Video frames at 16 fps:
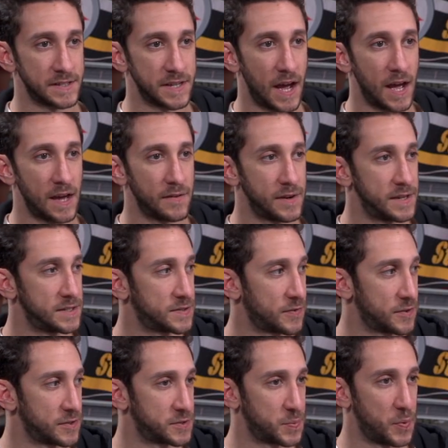To highlight his
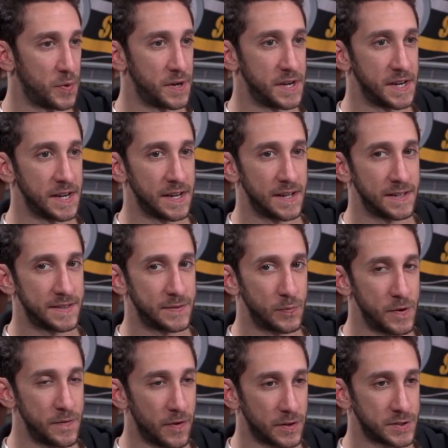first point,
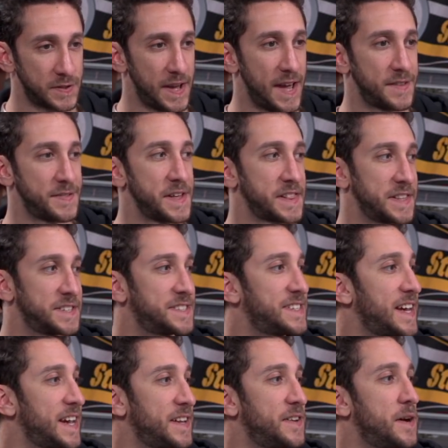we've also had like the
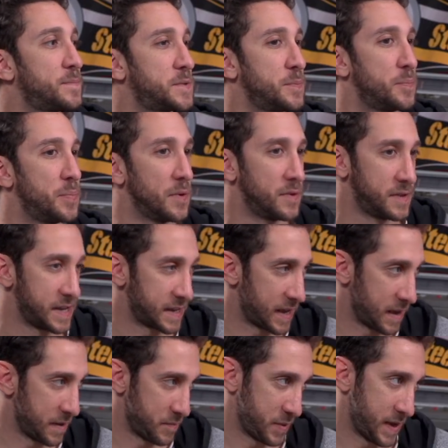stand up to bullying
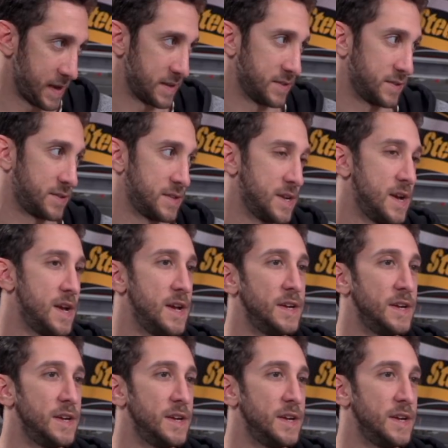campaigns. Mm -hmm.